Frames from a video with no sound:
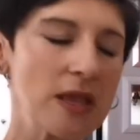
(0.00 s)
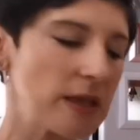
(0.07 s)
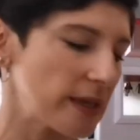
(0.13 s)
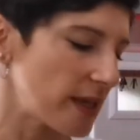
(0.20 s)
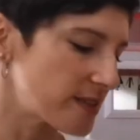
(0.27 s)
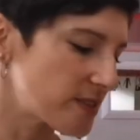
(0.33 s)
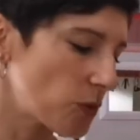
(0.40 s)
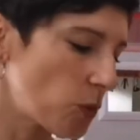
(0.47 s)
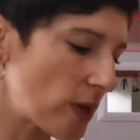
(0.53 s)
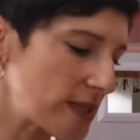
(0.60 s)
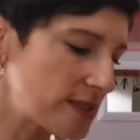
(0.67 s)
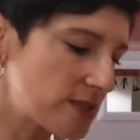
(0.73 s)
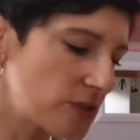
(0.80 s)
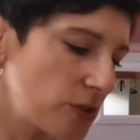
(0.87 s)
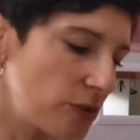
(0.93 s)
Okay, so
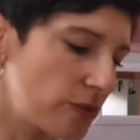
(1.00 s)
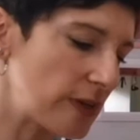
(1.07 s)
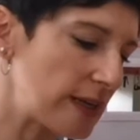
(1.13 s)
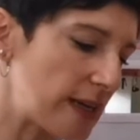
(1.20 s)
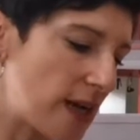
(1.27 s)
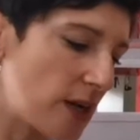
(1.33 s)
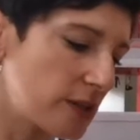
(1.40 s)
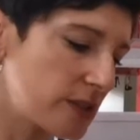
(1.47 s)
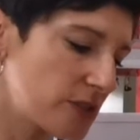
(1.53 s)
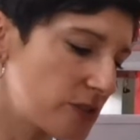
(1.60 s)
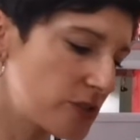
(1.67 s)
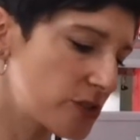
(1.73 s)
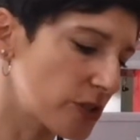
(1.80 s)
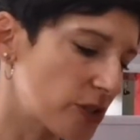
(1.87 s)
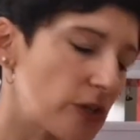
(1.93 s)
once you've allowed it
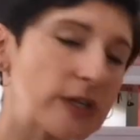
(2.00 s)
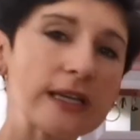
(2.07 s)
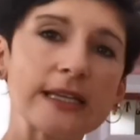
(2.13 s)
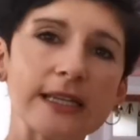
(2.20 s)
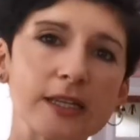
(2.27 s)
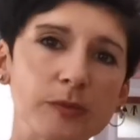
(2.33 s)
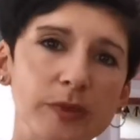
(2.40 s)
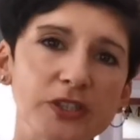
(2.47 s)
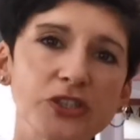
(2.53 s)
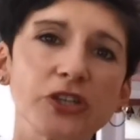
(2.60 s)
to cook a little bit,